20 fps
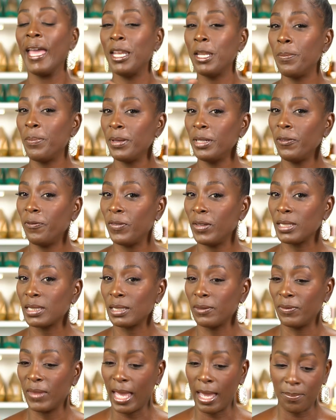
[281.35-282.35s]
And the benefits
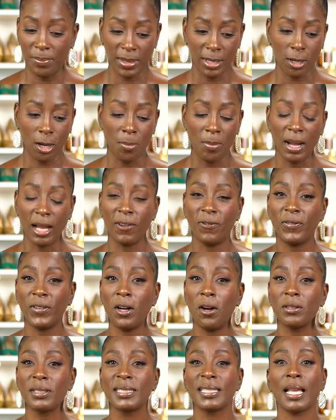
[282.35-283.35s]
of that being on my
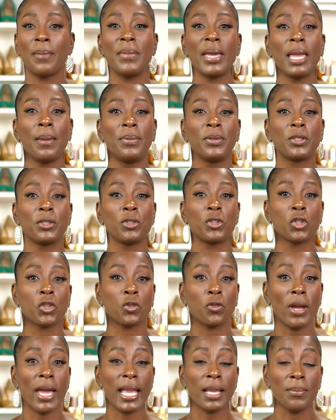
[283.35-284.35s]
phone is I'm able to
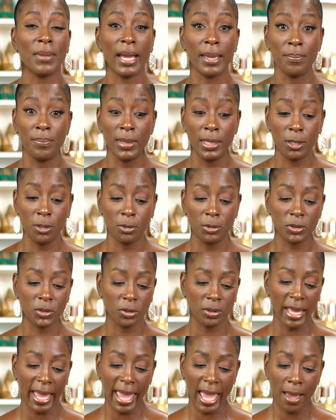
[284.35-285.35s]
track my meals.
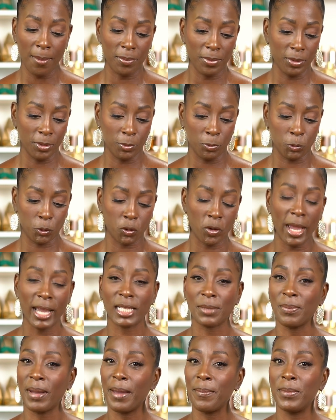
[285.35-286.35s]
So the app
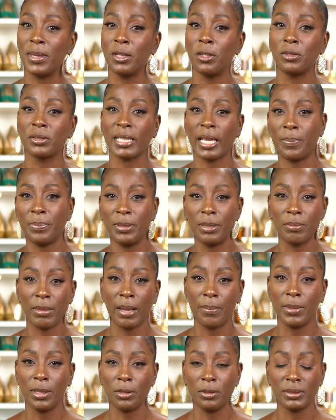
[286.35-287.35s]
tracks my meals. I put
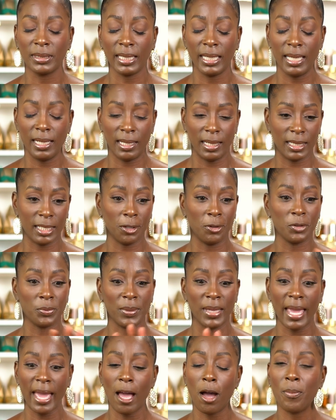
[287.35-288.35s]
my meals in. It tells
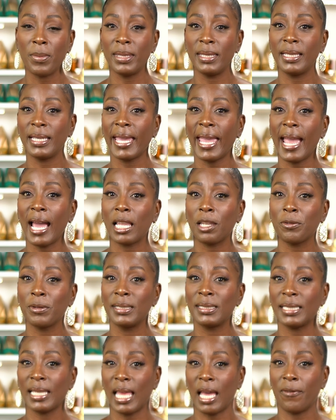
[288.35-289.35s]
me how many
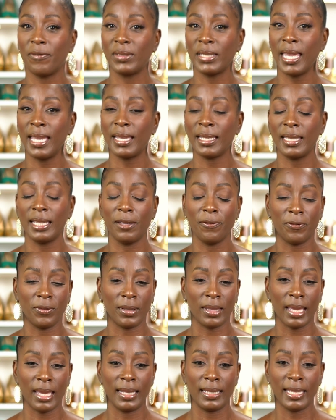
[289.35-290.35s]
calories that I've taken in for
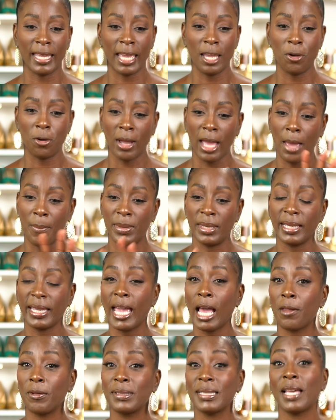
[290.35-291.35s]
that day or how many
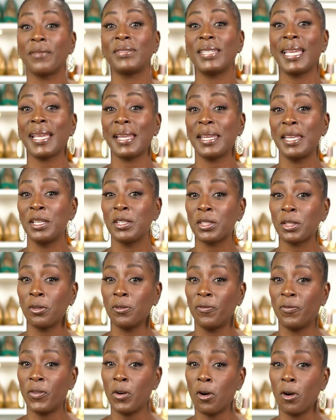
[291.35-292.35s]
calories I've taken in
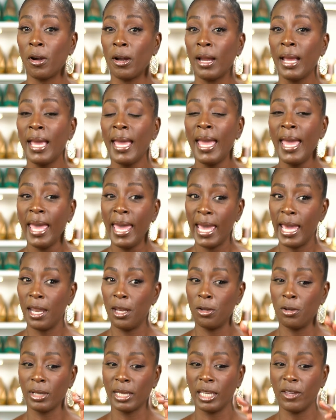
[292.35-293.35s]
so far.
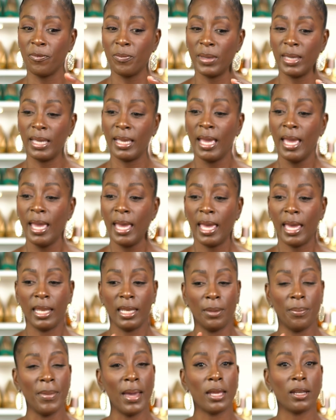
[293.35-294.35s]
And it'll give me
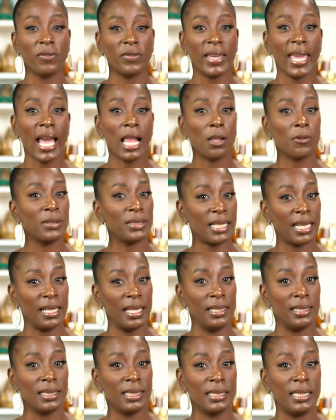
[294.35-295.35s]
an amount of calories I
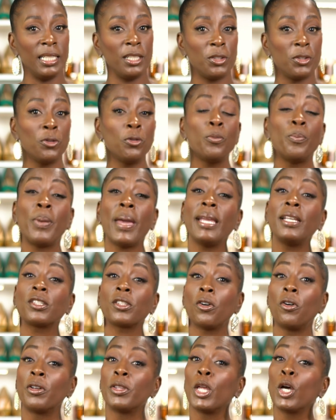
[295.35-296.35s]
need to stick to based
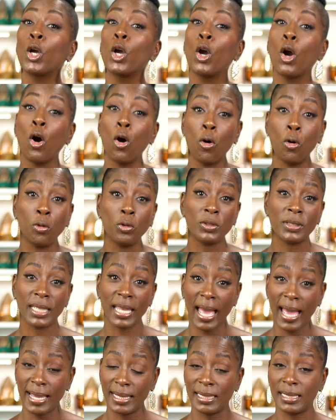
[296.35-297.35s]
on the goals
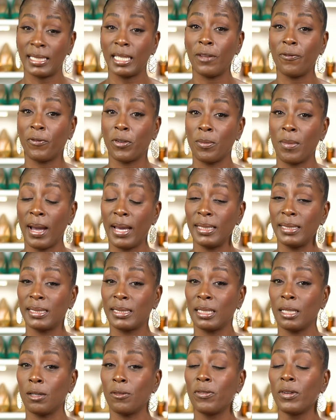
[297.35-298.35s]
that I set for
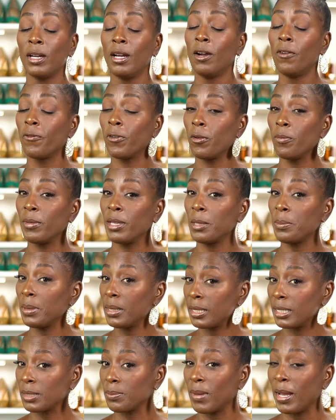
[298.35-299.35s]
myself. For me,
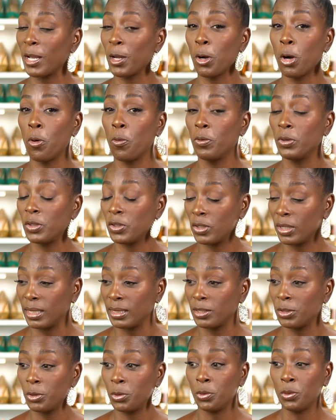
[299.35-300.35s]
because my goal was
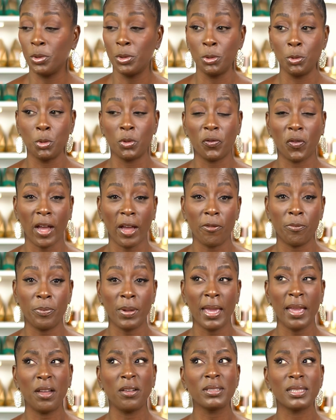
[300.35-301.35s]
just to lose 5
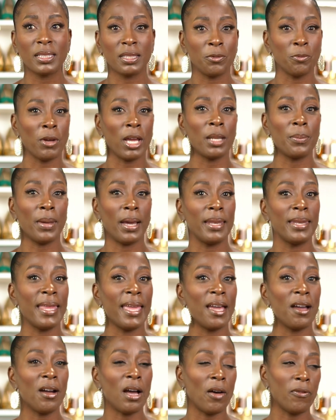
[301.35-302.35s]
pounds, right about
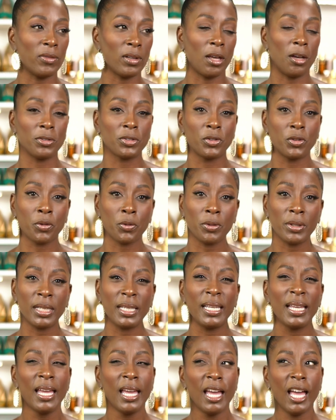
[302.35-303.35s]
now I've lost
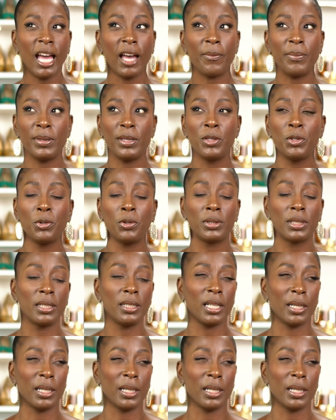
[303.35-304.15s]
3. I've been doing it